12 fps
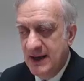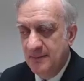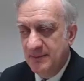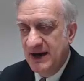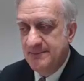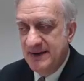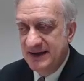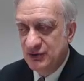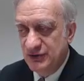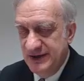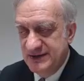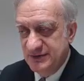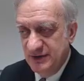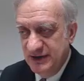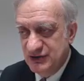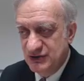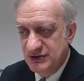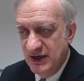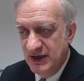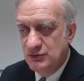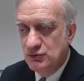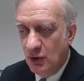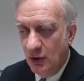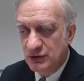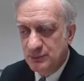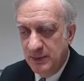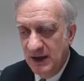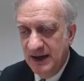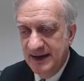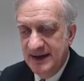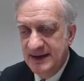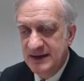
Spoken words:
by better insulation and not by